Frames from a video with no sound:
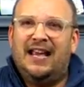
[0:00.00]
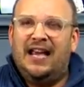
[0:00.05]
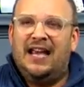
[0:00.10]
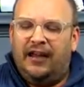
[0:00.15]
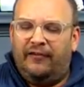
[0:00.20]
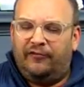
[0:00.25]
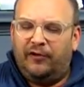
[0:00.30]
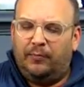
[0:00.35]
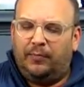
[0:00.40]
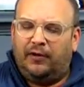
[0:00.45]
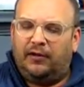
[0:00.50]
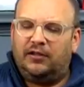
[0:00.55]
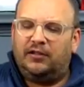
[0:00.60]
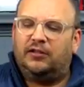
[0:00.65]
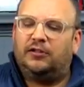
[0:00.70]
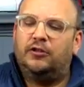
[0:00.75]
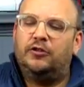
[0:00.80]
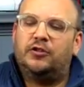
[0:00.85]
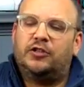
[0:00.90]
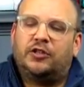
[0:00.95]
If you pull the
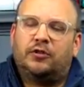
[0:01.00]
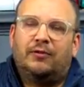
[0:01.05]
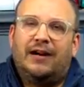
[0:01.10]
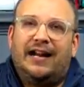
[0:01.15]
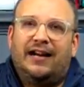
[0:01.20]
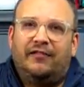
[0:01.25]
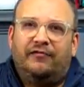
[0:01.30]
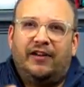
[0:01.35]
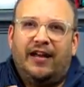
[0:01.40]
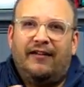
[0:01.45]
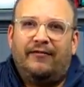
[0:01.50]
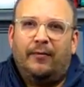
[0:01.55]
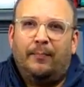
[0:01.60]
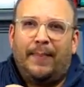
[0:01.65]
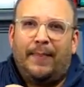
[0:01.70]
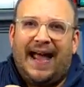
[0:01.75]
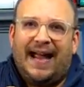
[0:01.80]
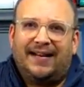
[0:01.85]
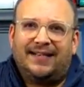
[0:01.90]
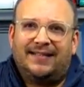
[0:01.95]
loose thread, if you haven't
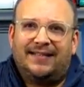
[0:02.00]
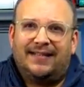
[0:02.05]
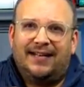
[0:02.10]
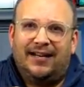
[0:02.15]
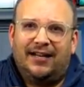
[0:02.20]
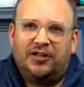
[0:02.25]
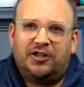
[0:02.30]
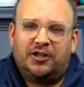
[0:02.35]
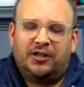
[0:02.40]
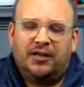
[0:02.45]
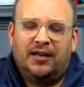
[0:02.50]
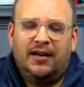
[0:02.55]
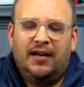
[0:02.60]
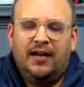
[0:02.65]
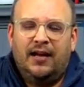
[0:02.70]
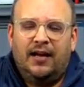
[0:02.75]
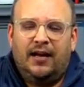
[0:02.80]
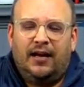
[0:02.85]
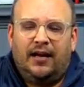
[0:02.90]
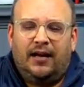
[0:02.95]
backstitched
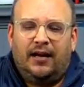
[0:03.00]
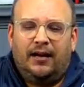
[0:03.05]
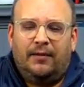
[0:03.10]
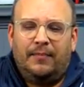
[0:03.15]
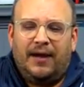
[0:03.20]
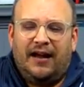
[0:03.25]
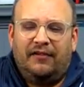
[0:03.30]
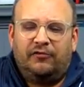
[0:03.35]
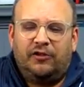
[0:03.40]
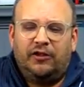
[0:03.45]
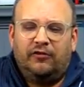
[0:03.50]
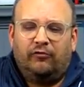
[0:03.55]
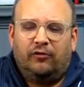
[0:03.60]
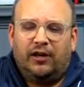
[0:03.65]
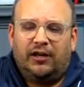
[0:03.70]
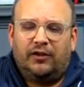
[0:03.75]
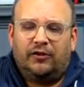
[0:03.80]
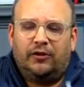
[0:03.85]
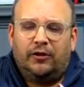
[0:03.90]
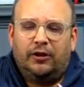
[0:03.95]
um, after you've run
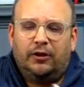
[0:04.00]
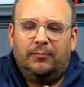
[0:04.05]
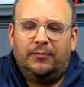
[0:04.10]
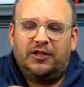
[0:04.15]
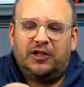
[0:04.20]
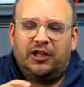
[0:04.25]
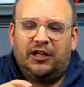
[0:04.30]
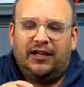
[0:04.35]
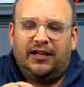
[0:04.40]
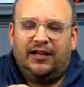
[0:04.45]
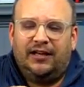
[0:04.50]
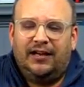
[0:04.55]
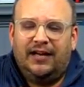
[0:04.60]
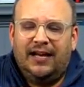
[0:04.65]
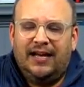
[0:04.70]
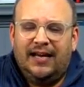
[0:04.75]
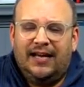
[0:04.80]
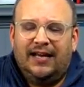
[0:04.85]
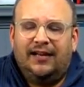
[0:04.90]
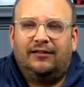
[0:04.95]
it through your machine,
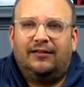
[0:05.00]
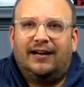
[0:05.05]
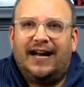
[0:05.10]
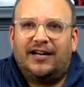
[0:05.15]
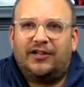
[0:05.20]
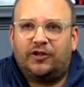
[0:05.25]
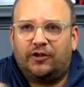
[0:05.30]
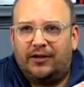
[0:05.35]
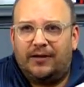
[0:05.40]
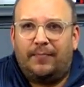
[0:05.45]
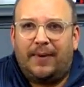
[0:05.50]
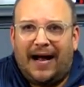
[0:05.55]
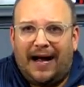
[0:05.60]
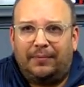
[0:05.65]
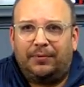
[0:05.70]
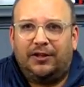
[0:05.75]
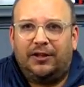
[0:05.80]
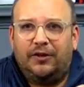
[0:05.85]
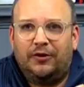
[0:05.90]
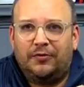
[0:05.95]
it'll actually pop
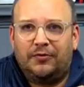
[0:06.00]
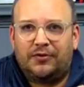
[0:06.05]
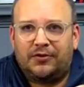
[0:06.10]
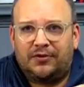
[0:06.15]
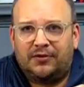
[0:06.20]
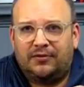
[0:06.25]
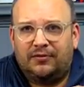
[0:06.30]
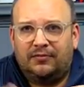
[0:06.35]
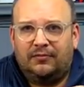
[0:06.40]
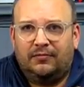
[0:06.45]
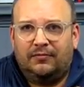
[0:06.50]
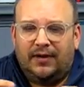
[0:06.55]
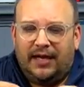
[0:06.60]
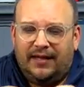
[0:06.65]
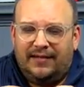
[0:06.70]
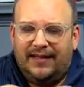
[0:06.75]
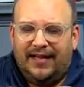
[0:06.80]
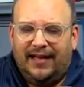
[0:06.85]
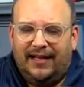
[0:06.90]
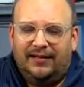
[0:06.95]
loose
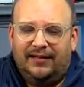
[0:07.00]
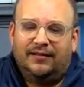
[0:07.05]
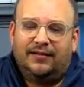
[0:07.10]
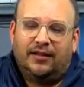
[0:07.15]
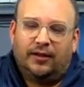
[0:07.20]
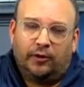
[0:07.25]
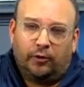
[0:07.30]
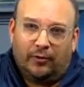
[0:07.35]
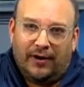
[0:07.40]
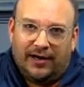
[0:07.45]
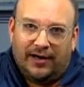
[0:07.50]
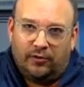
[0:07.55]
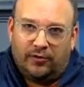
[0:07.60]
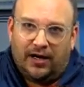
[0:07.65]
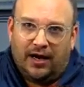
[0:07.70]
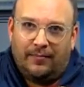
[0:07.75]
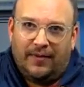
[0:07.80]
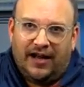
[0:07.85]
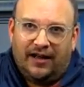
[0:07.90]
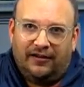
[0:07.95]
and then the thread will
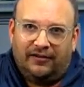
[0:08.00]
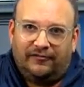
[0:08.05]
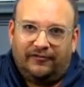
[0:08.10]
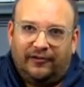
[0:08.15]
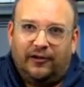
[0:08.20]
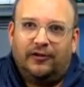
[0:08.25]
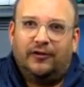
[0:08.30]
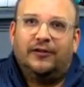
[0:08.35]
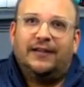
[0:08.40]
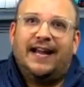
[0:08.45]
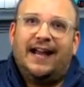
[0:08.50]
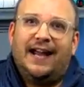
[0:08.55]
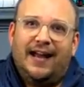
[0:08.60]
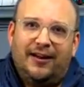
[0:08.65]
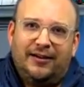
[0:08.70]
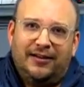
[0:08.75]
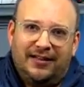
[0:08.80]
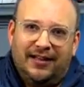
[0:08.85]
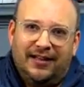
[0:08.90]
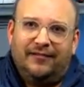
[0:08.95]
come out further down
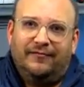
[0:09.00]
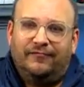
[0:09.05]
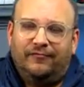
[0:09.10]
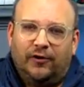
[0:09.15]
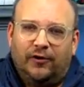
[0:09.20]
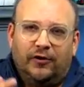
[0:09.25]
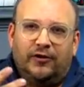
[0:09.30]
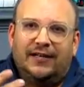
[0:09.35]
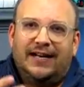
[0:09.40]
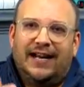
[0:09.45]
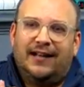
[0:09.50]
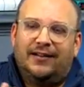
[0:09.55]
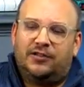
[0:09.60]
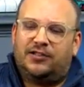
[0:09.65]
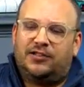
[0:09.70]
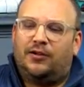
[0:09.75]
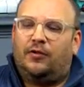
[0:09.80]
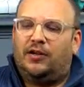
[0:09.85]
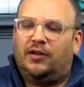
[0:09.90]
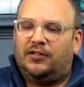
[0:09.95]
and then further down,
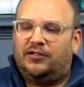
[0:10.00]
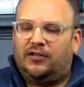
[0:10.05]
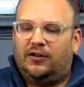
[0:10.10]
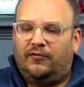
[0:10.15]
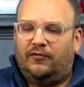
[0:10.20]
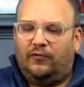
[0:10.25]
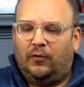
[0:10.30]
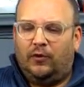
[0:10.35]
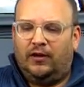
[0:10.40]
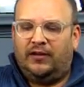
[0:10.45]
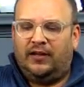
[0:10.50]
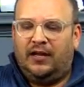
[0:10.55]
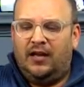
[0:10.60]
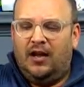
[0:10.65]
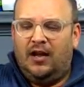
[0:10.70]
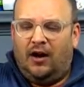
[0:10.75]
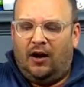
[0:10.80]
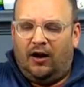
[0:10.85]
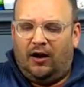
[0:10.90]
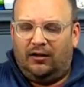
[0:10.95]
so on and so forth.
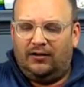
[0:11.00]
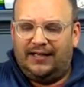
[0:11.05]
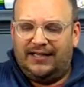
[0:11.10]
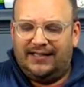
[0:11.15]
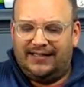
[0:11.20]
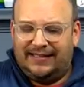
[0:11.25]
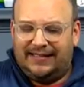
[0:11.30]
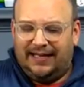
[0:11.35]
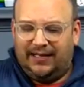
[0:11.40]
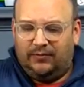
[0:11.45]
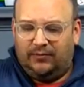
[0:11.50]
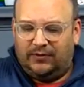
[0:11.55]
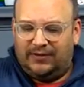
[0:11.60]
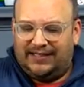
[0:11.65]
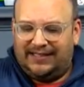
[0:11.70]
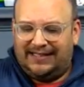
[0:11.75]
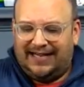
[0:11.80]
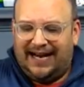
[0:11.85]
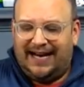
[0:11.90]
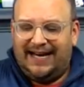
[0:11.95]
All this did was
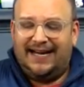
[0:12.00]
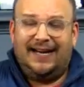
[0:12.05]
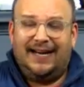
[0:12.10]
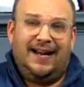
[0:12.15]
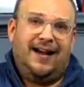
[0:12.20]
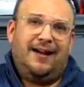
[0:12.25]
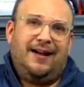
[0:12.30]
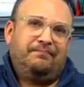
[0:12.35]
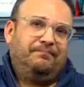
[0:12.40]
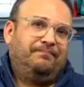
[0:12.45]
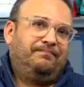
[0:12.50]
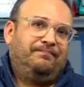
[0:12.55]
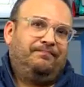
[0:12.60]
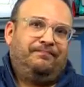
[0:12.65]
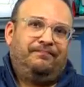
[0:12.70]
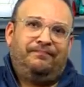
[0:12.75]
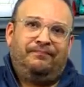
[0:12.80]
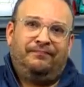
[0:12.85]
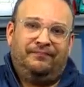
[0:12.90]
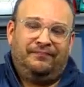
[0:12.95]
tighten up
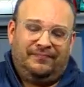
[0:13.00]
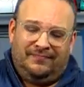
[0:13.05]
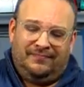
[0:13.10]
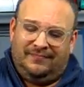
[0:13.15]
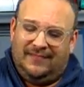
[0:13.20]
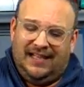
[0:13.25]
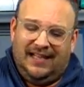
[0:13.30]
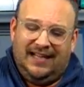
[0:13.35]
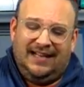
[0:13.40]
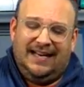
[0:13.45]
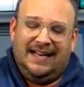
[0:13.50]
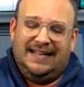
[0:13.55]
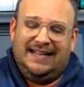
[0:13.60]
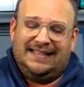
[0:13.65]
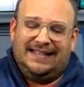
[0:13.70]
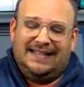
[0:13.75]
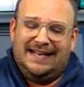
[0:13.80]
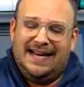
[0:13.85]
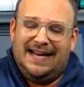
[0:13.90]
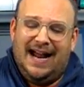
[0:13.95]
and it's
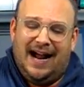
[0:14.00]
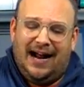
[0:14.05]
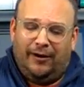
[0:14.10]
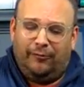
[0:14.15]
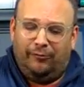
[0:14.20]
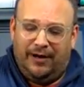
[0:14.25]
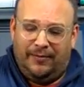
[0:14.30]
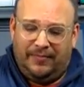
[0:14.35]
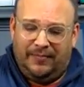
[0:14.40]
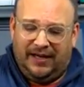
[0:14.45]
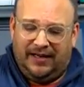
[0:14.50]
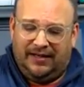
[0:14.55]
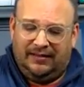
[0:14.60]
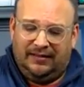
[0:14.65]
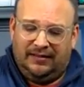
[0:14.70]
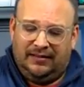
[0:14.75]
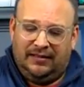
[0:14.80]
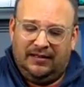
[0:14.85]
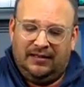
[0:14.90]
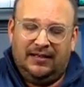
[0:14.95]
not ripping.
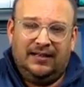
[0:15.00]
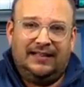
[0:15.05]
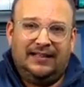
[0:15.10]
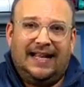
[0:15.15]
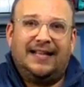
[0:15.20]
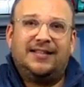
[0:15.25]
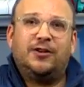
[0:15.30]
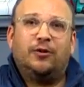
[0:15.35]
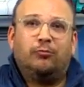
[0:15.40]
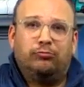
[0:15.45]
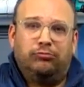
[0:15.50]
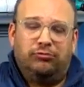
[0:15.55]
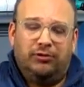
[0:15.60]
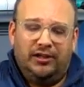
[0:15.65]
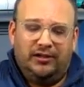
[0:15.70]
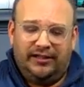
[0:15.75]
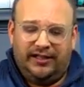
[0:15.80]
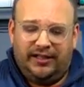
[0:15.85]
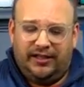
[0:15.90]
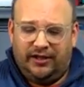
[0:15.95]
That's a
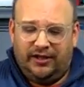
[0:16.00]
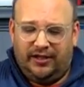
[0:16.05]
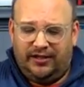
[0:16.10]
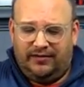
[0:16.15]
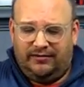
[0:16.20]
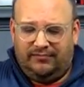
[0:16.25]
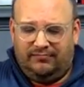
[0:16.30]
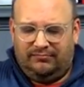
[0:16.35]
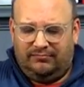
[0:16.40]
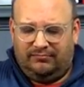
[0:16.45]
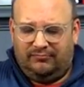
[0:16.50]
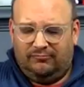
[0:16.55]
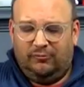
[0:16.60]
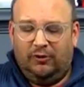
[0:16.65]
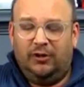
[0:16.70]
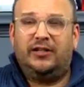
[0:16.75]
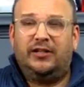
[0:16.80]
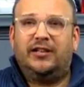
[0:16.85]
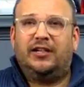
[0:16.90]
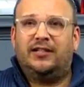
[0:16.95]
really good,
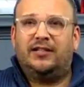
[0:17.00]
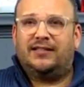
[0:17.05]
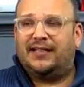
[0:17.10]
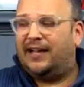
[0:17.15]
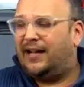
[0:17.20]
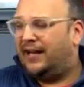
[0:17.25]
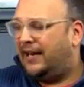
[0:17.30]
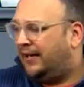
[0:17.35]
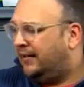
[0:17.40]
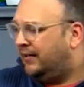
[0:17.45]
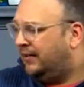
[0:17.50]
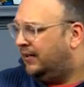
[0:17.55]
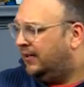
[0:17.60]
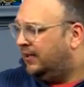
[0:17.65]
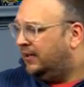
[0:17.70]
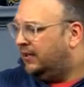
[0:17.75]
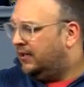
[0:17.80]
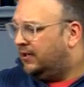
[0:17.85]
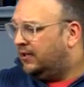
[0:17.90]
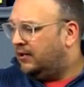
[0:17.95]
really good sign.
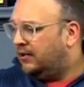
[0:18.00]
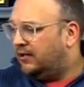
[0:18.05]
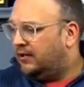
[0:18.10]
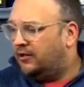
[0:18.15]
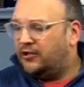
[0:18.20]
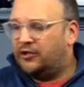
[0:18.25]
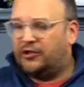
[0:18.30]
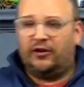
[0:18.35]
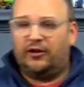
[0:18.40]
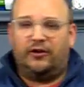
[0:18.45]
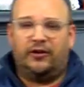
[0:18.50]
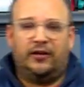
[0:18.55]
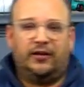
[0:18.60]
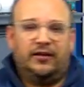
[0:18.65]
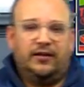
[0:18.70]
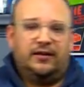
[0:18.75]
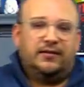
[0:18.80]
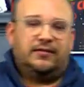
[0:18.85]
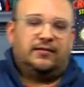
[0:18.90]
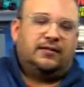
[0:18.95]
Here, I'll show you
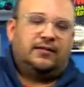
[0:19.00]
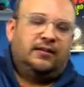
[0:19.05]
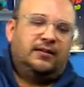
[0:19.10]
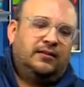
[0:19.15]
this.